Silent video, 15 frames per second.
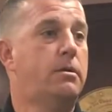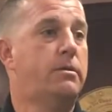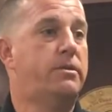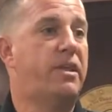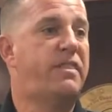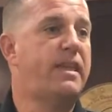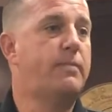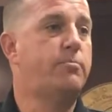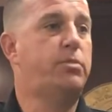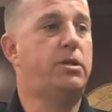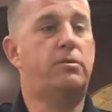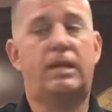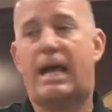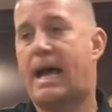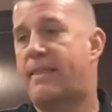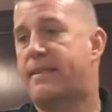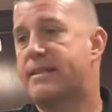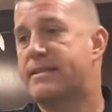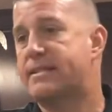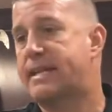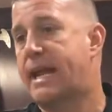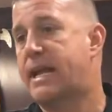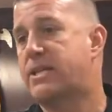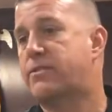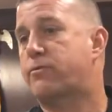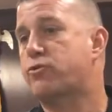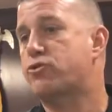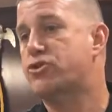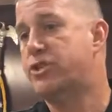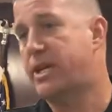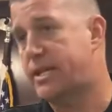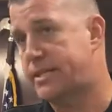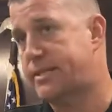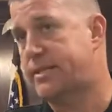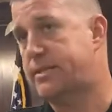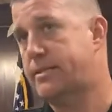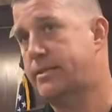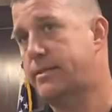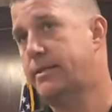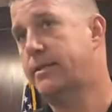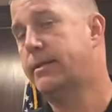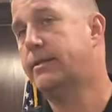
the thin blue line that stands for justice.